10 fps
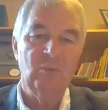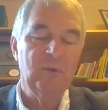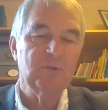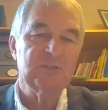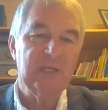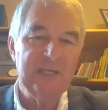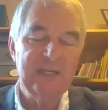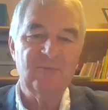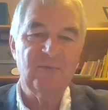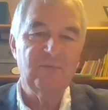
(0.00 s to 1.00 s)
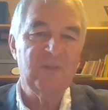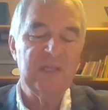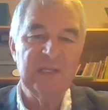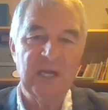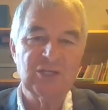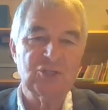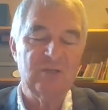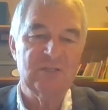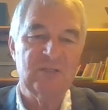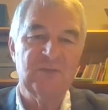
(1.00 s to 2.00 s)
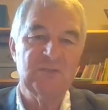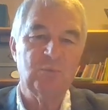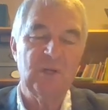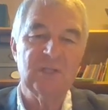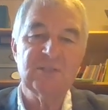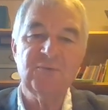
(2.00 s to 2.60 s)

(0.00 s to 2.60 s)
We want to live for the luxuries of this world,